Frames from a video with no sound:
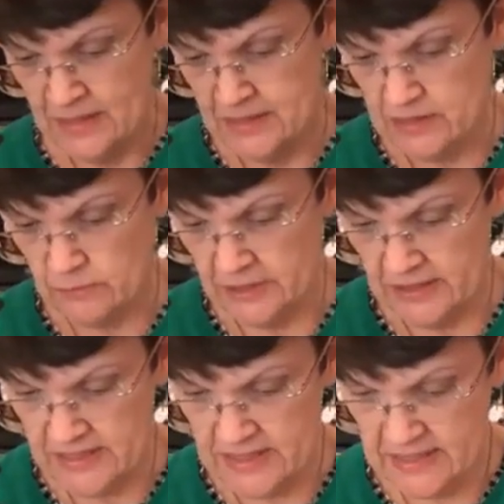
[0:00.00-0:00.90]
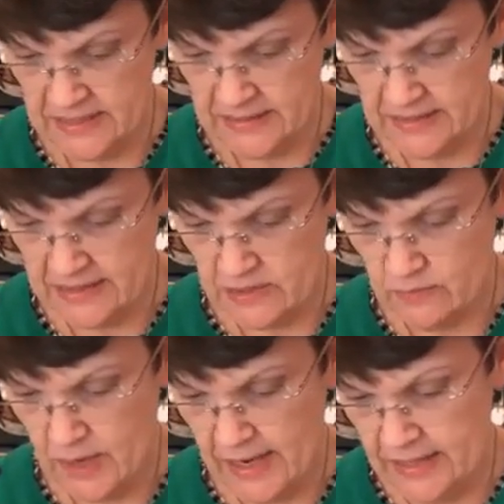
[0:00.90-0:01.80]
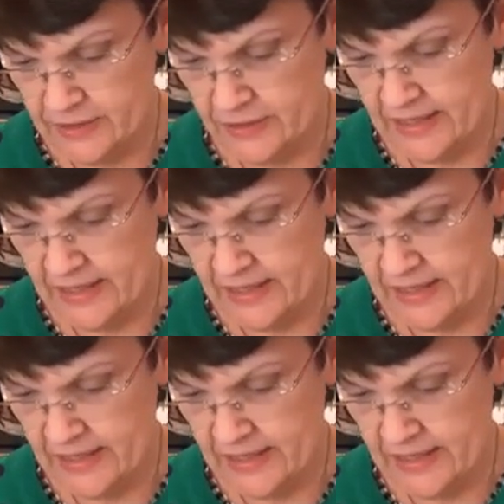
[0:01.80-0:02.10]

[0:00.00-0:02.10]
So we're going to stick this right under